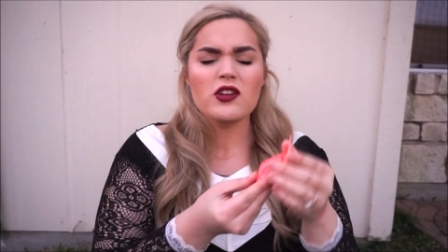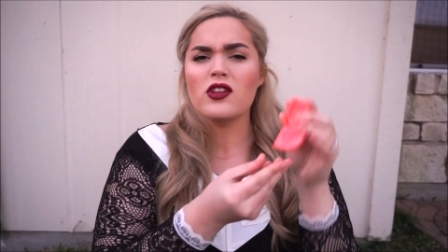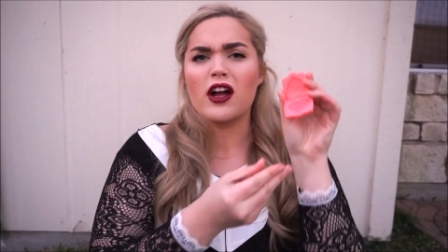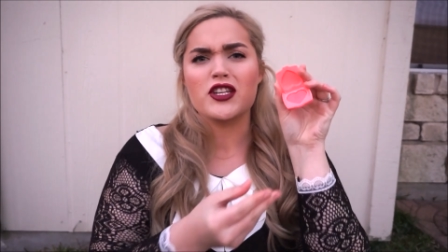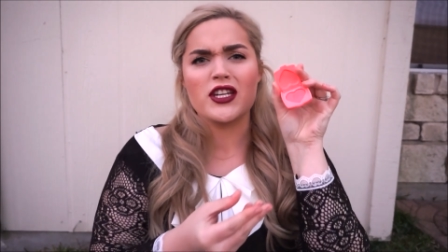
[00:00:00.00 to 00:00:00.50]

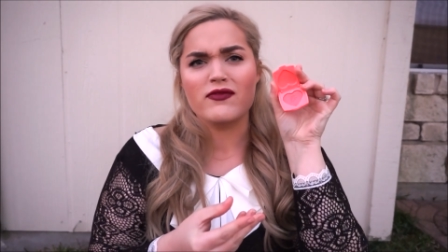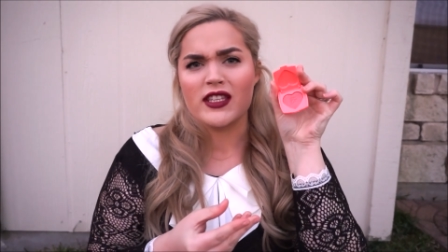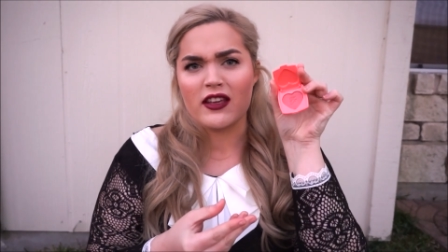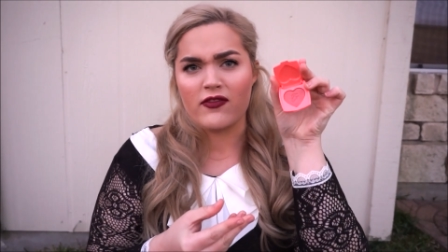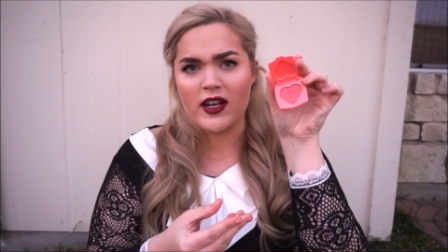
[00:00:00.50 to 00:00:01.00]
They're large enough
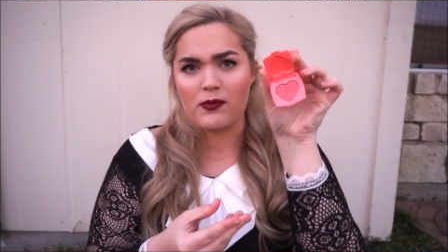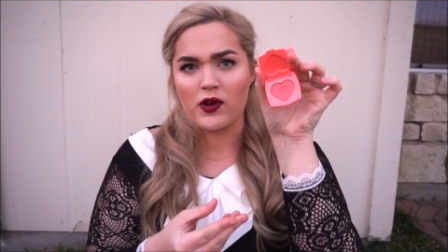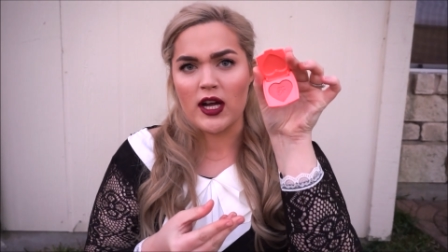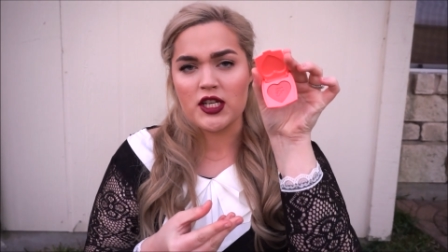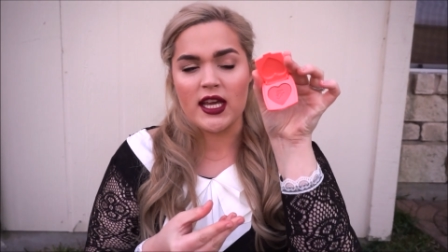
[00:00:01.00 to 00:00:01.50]
to like fit a
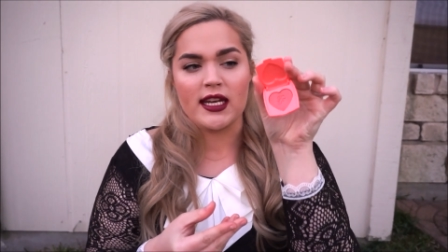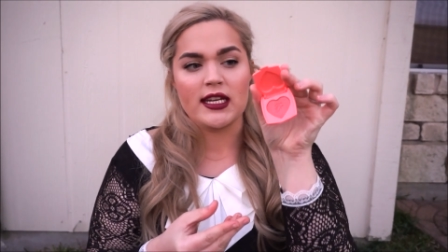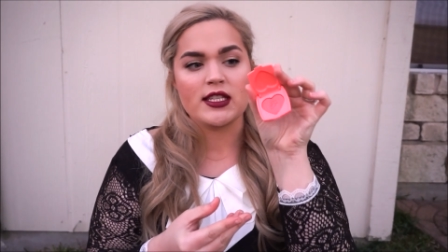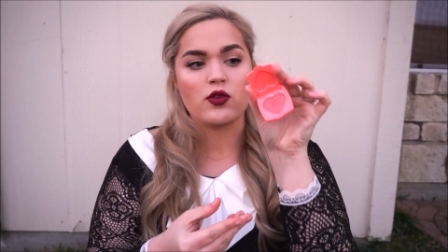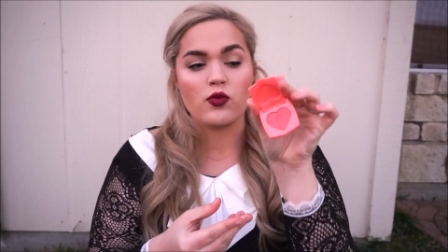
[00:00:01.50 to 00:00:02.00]
brush in,
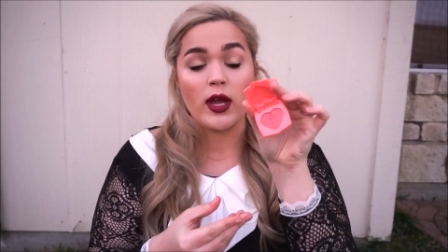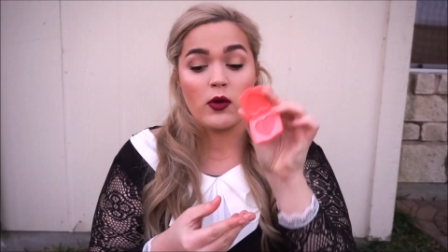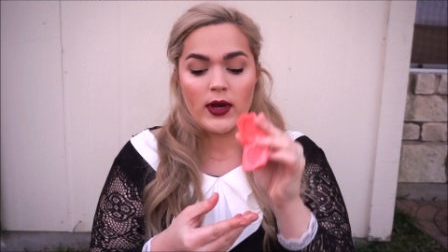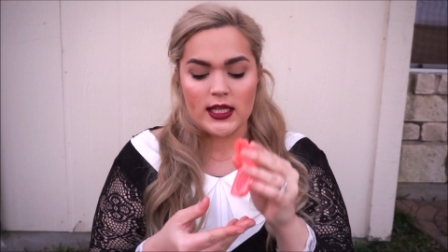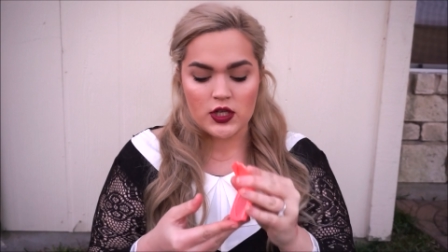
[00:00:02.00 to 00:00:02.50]
and it's a
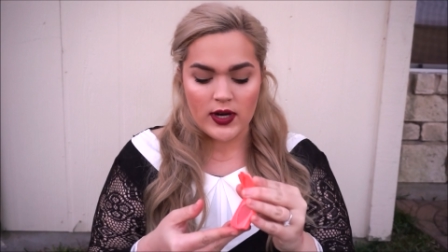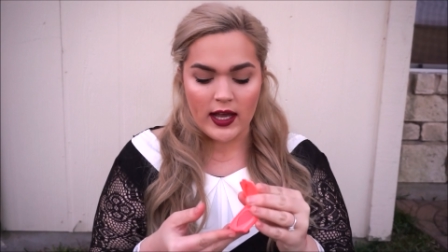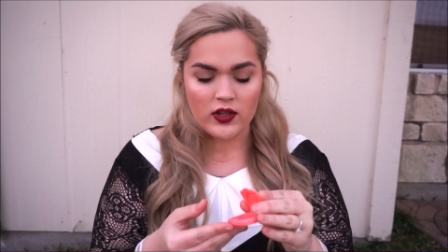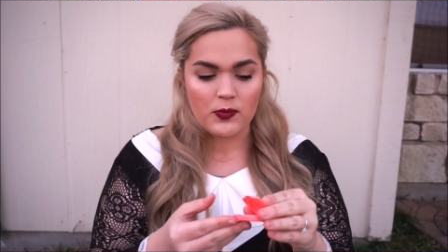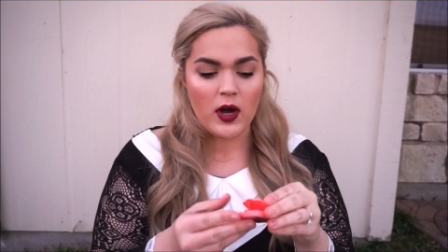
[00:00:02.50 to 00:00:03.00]
great way to
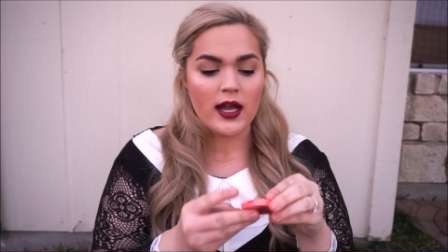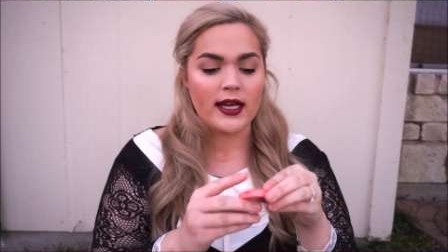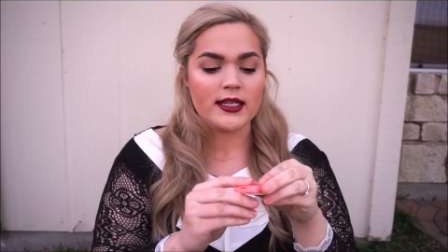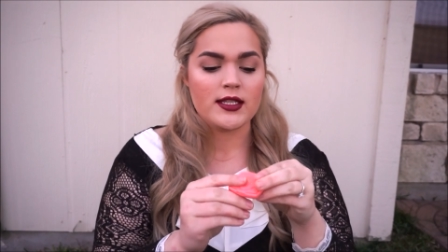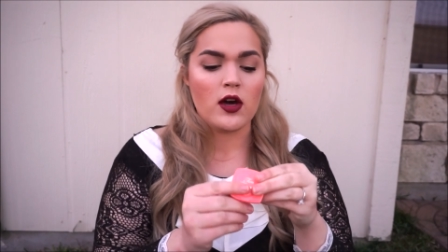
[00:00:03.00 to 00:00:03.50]
try out their products.